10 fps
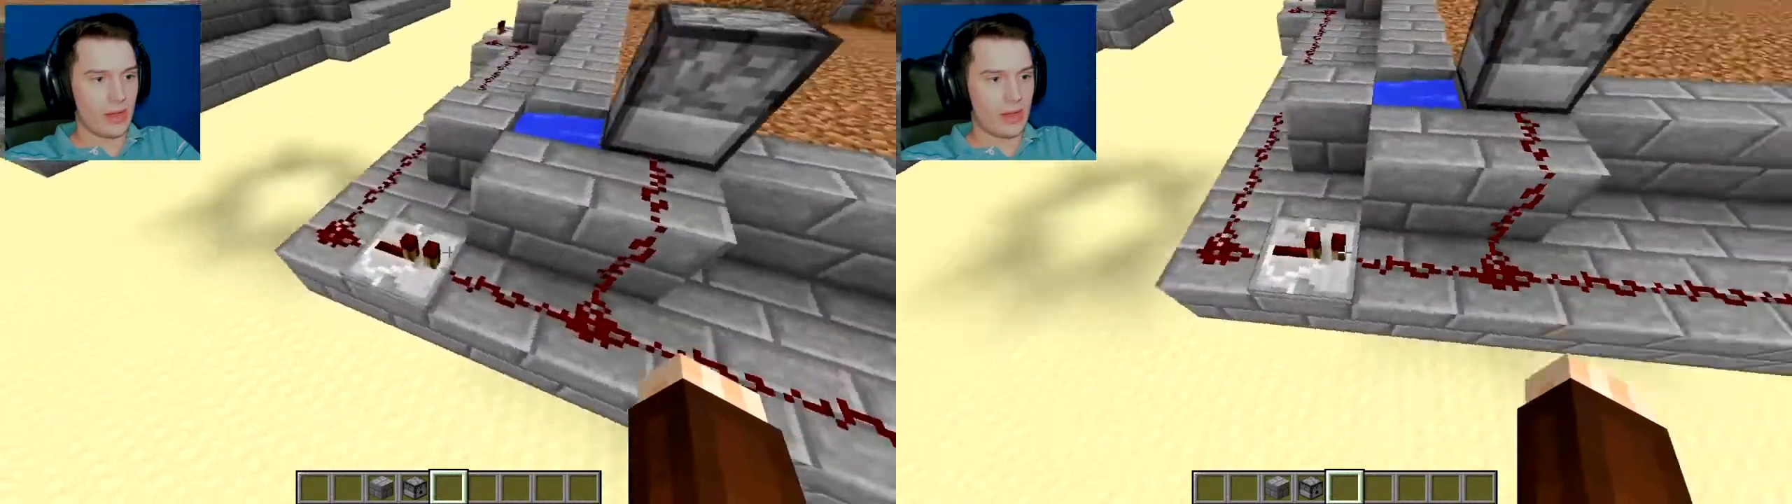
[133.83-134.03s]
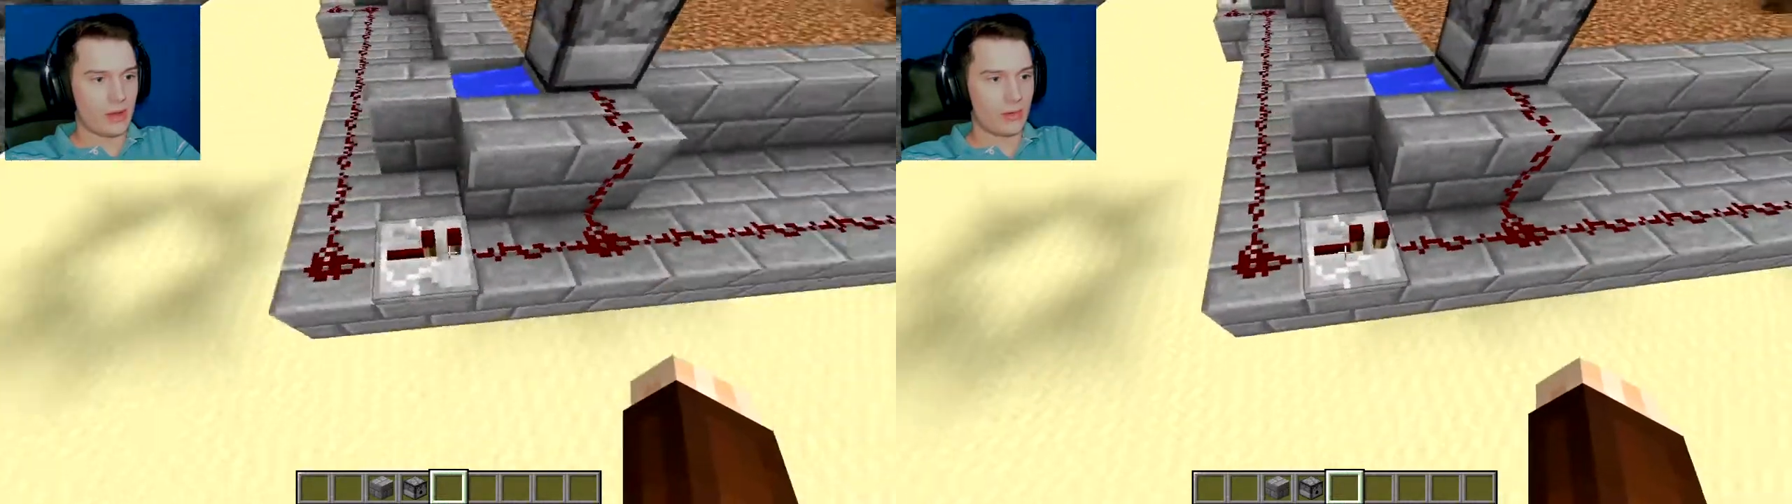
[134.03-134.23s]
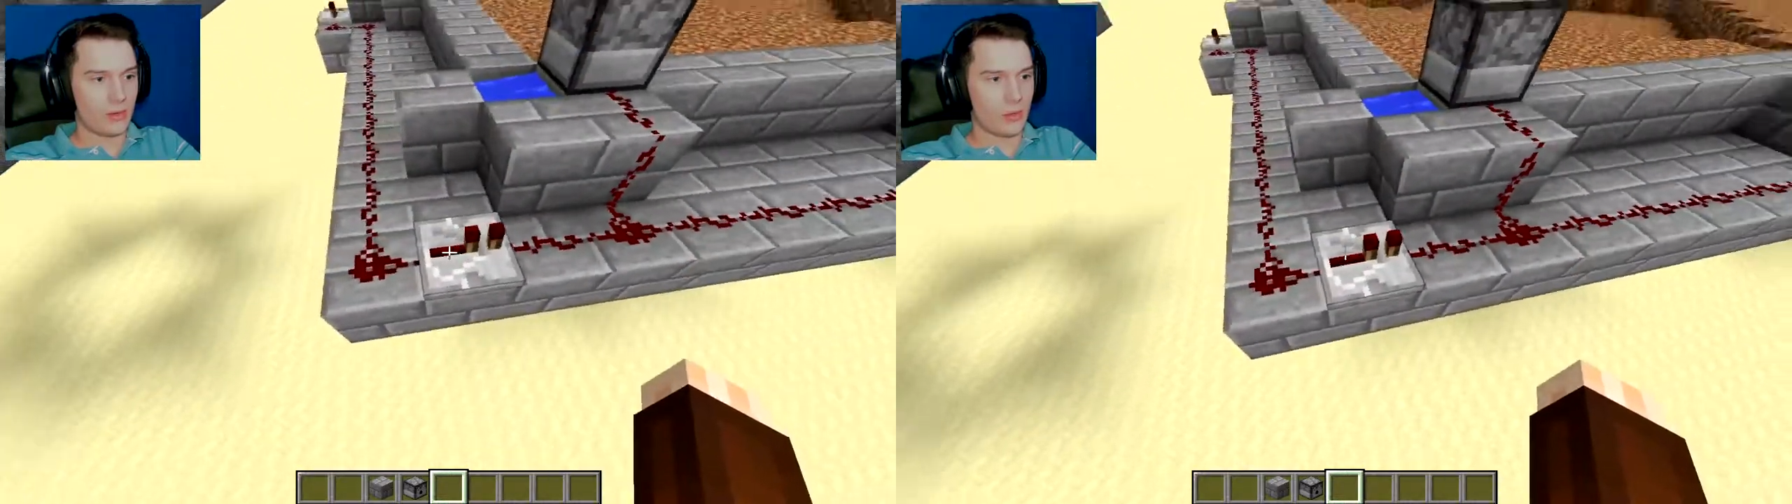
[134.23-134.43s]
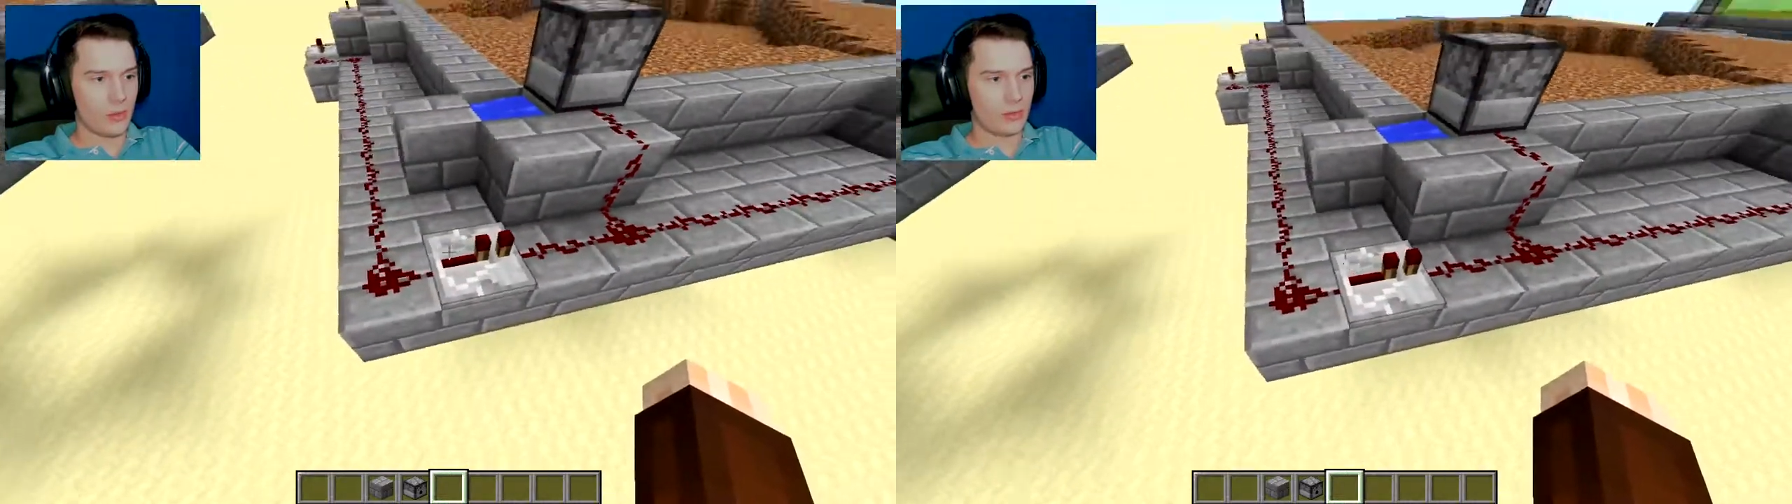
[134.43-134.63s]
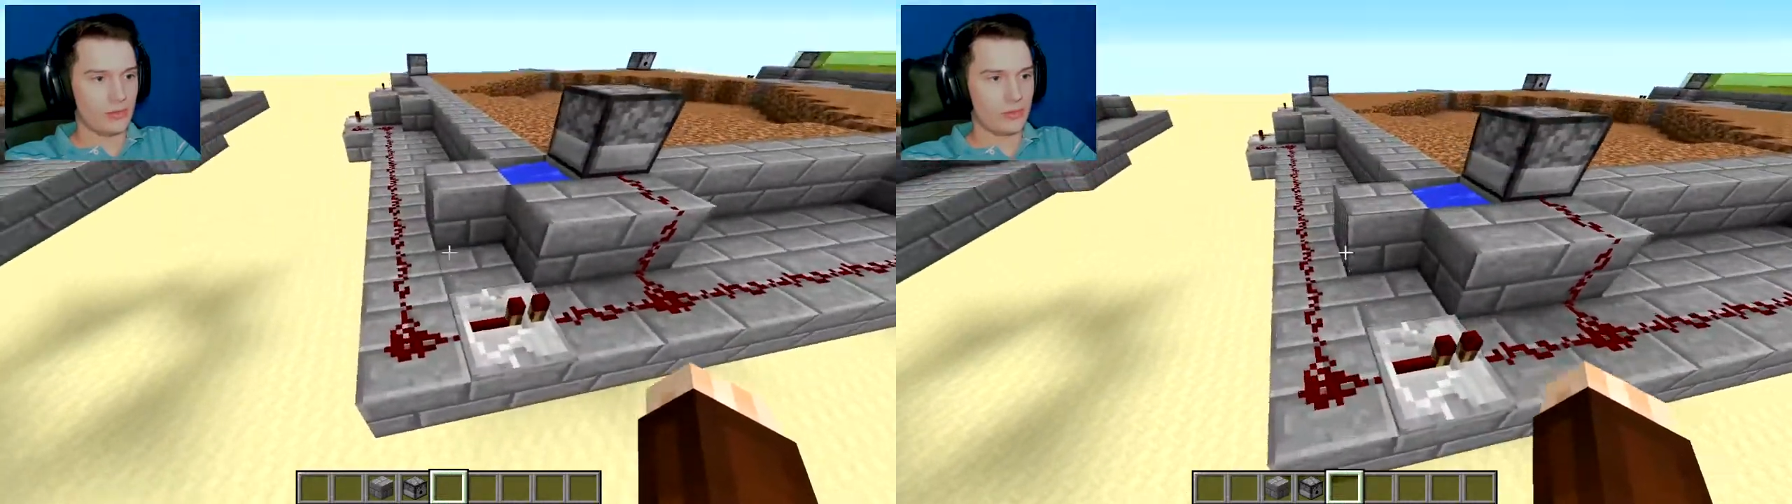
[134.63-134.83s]
and on the
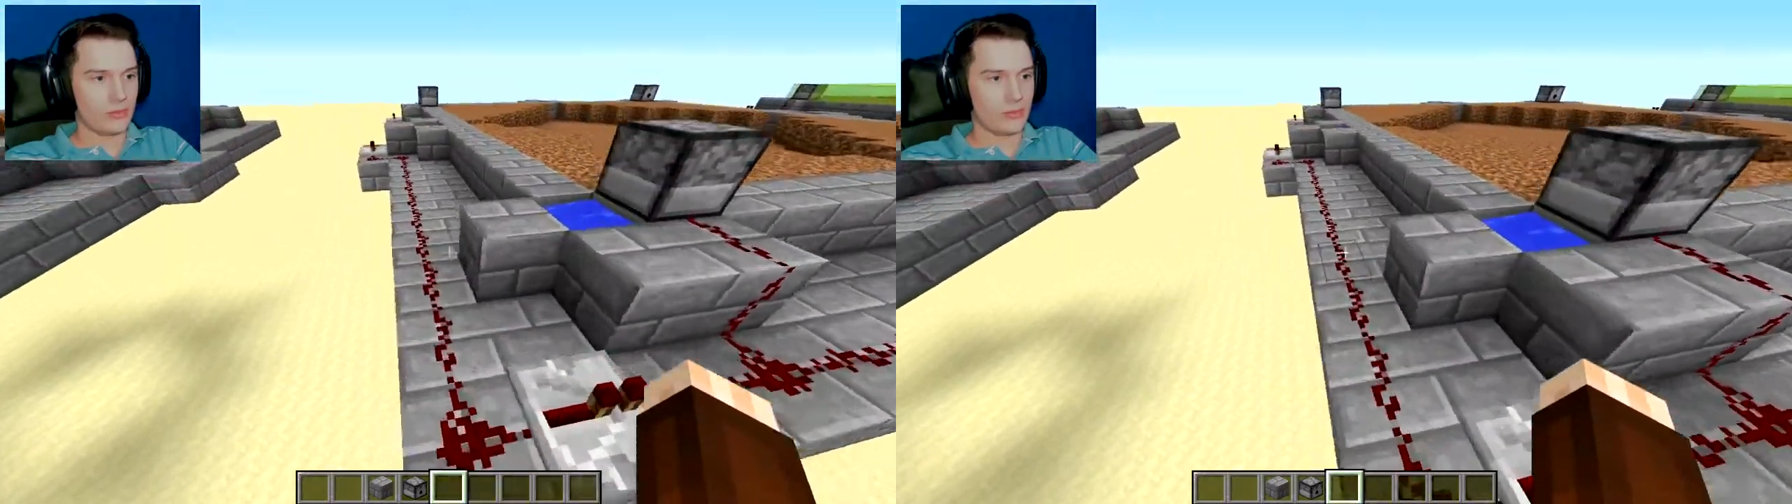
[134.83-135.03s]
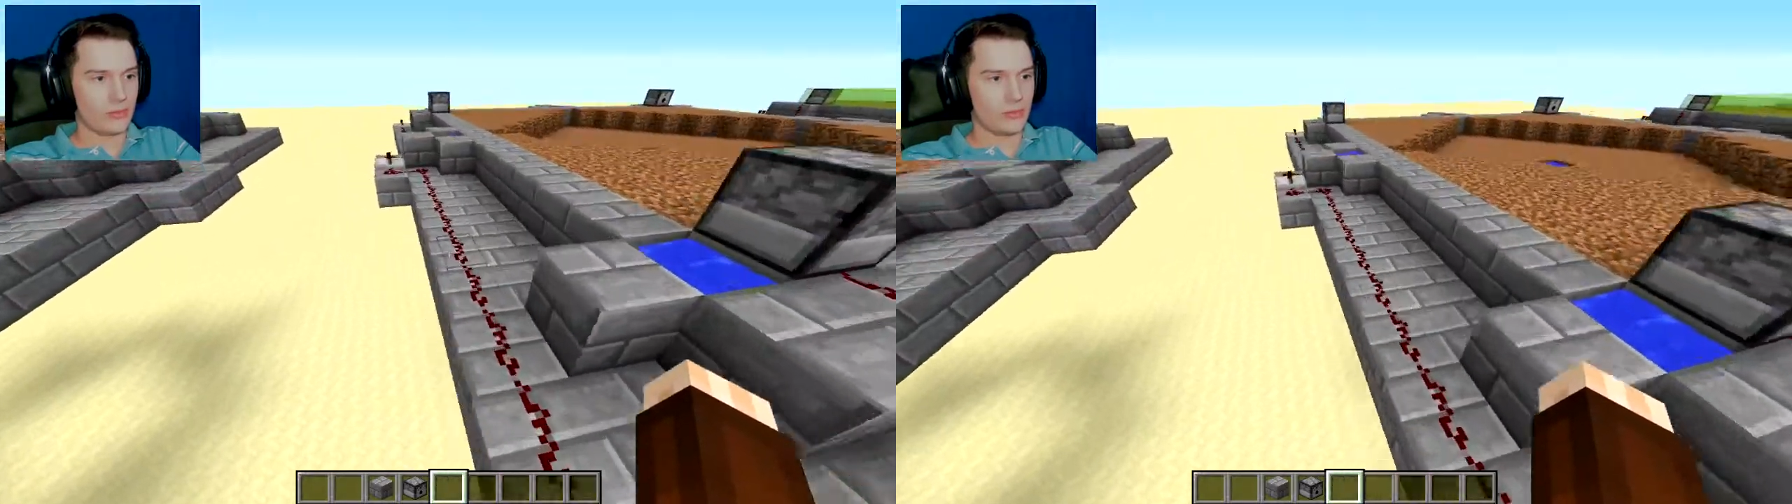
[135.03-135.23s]
corners,